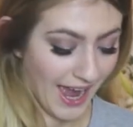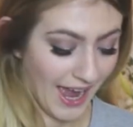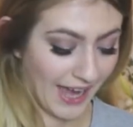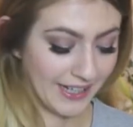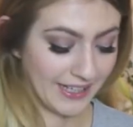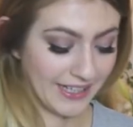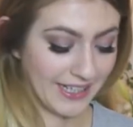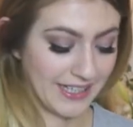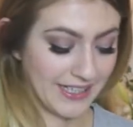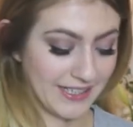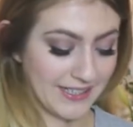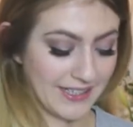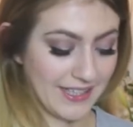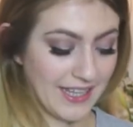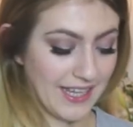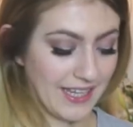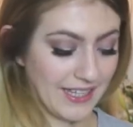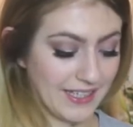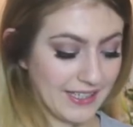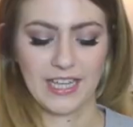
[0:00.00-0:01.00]
And it is
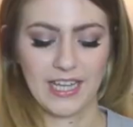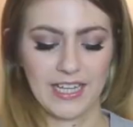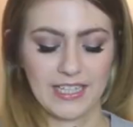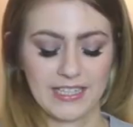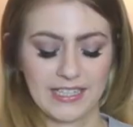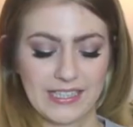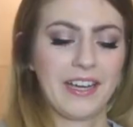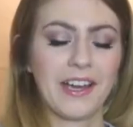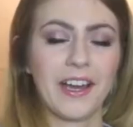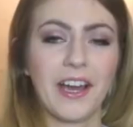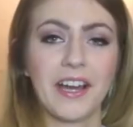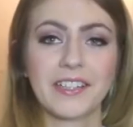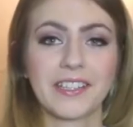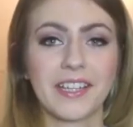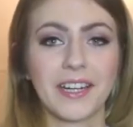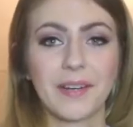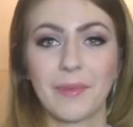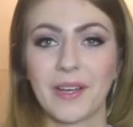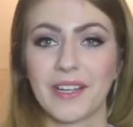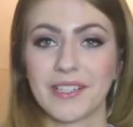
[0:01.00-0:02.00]
it's
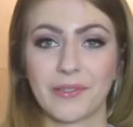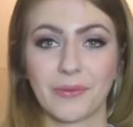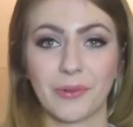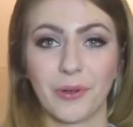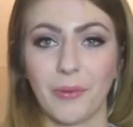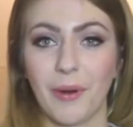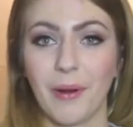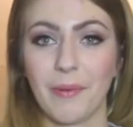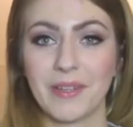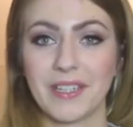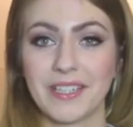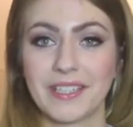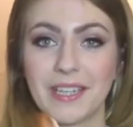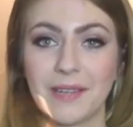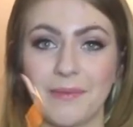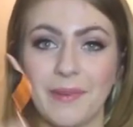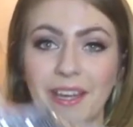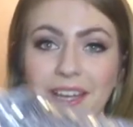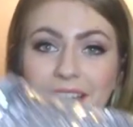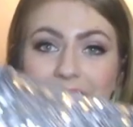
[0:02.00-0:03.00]
gonna be, it's a real mommy
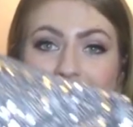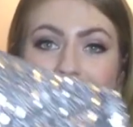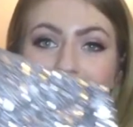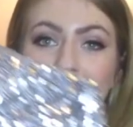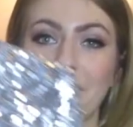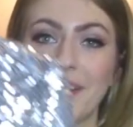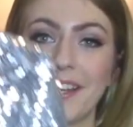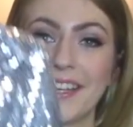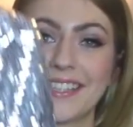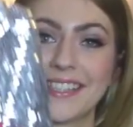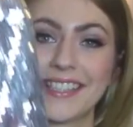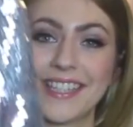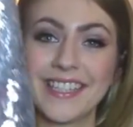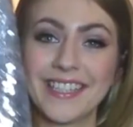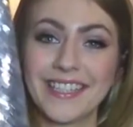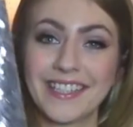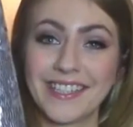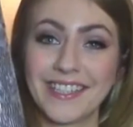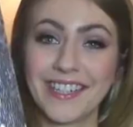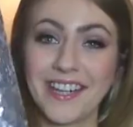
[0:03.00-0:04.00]
TPs, but it's
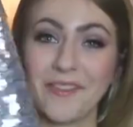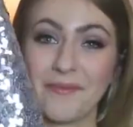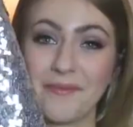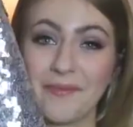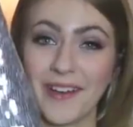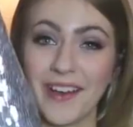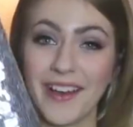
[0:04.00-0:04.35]
this jumper.